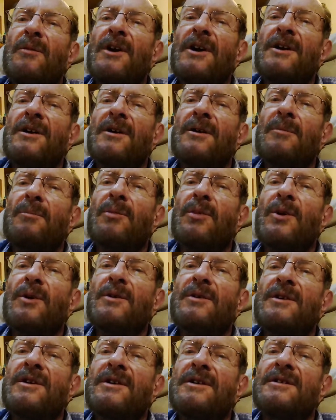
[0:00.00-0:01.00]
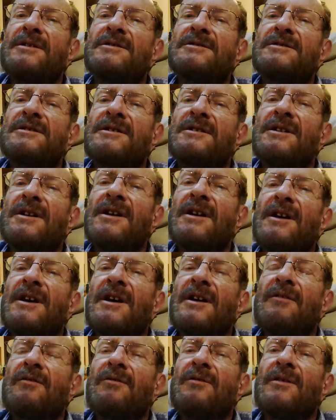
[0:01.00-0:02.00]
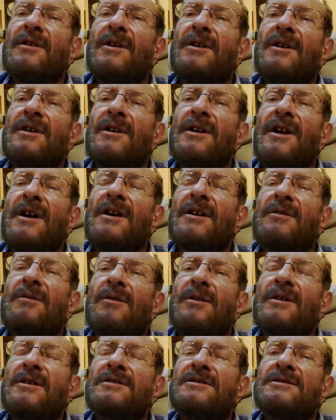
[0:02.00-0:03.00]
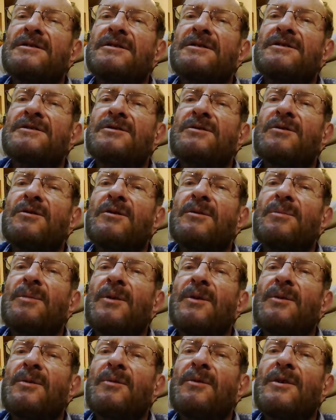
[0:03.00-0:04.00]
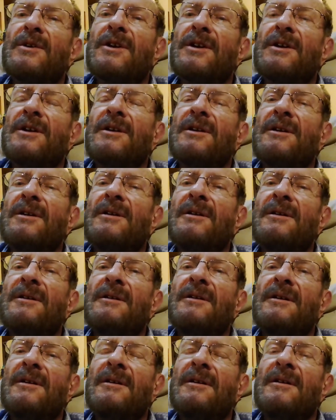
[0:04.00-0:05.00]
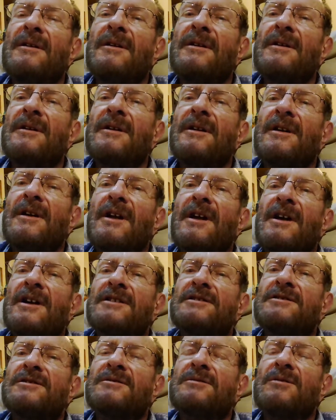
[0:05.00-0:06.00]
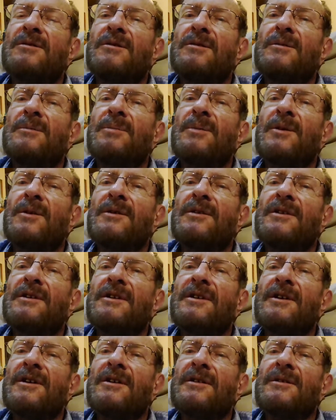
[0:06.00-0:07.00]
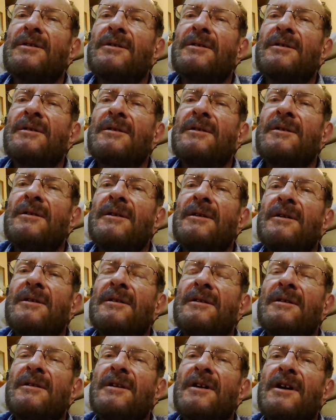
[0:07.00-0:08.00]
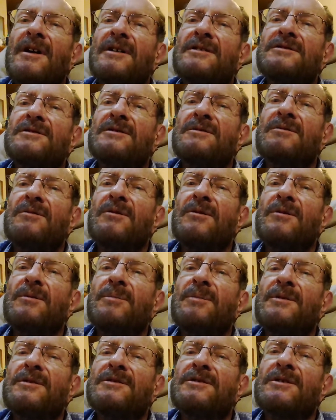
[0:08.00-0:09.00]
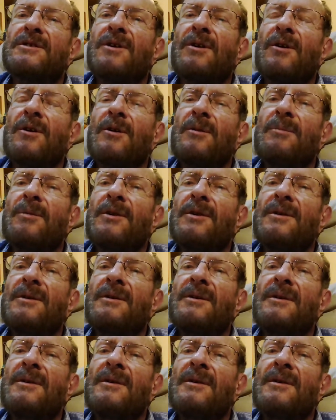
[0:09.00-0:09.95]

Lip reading: make up proteins, and they have a nitrogenous group on one end and an acid group on the other. The acid group is a carbon